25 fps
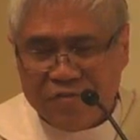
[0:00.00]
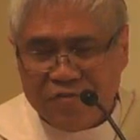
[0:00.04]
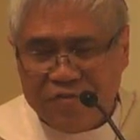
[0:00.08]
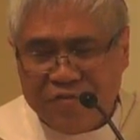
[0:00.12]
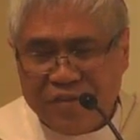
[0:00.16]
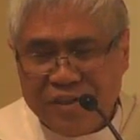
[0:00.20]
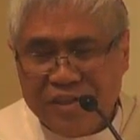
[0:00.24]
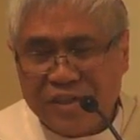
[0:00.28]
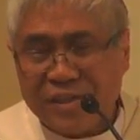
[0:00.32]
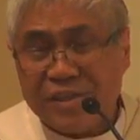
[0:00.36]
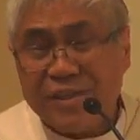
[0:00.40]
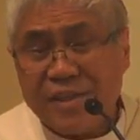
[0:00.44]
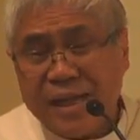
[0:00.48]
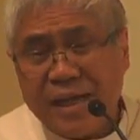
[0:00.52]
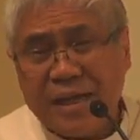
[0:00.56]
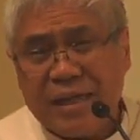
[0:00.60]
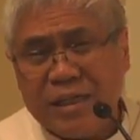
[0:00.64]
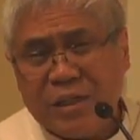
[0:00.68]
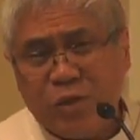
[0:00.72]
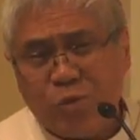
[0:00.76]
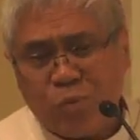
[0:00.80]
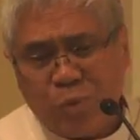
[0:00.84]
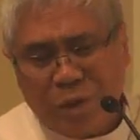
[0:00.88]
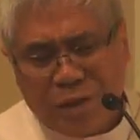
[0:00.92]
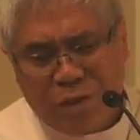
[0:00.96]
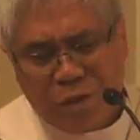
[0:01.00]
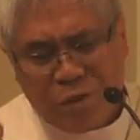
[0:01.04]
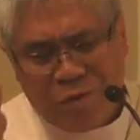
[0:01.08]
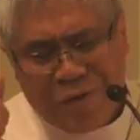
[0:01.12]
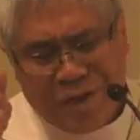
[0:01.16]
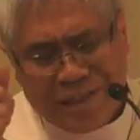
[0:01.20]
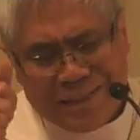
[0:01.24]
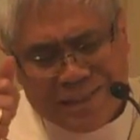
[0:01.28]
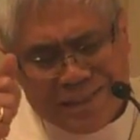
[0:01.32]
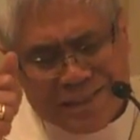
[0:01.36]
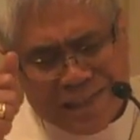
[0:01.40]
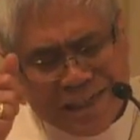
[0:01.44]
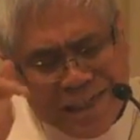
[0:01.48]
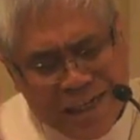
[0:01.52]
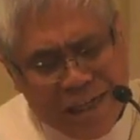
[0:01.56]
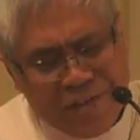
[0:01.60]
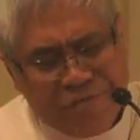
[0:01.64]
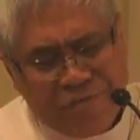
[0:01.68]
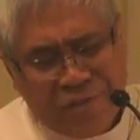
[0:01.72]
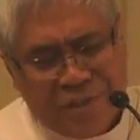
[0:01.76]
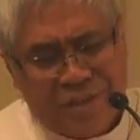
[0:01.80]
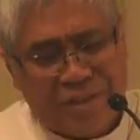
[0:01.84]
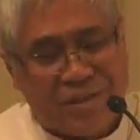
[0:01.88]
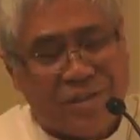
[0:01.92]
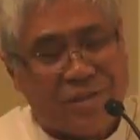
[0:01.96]
First night, when you are
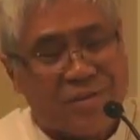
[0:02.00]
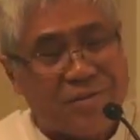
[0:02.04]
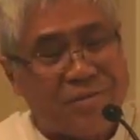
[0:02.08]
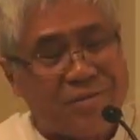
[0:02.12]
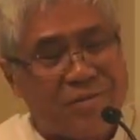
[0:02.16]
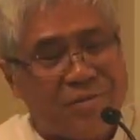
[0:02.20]
delivered